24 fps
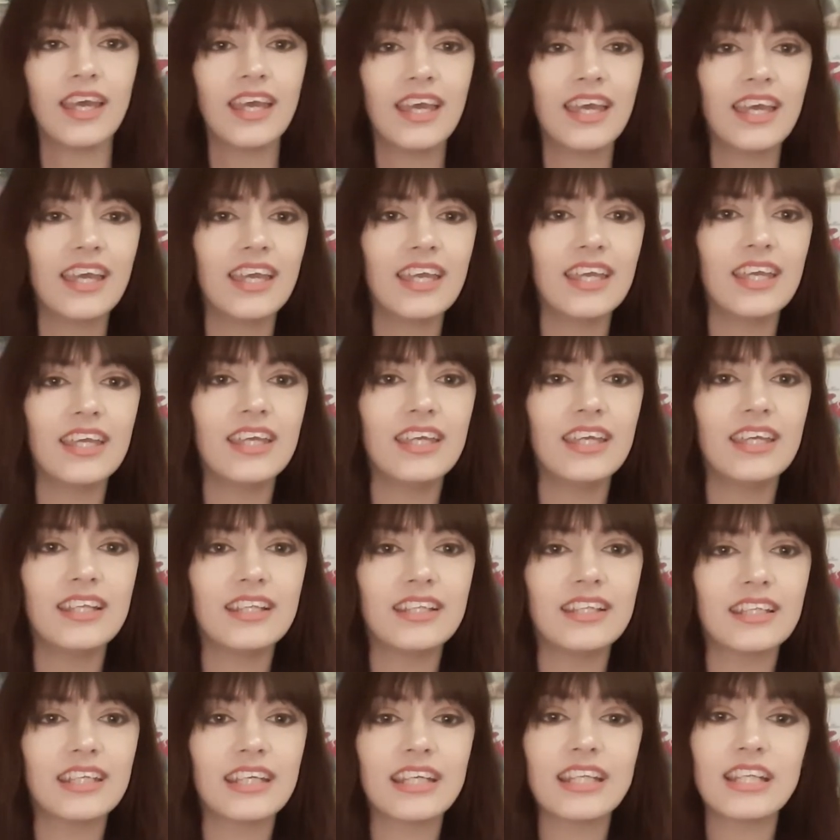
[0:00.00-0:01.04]

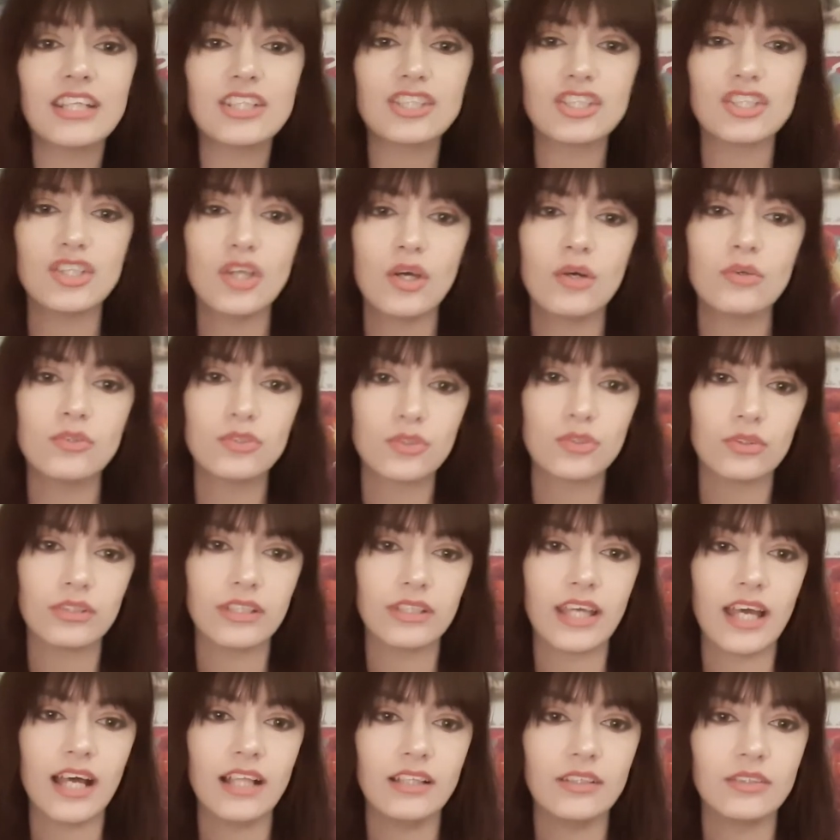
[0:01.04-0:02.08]
In getting to know
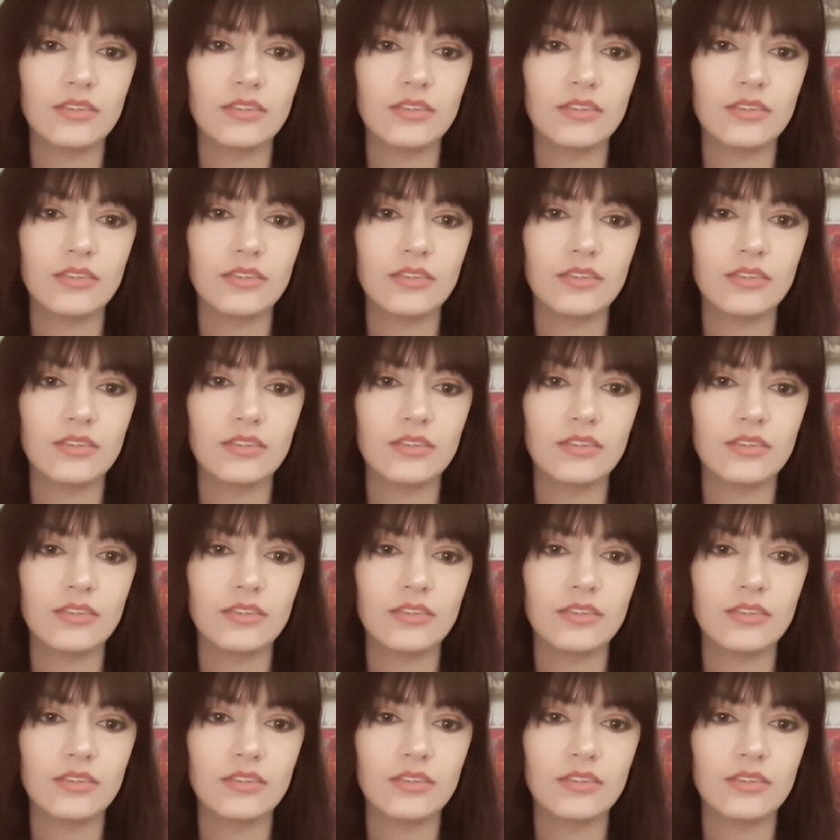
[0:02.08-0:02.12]
Julia,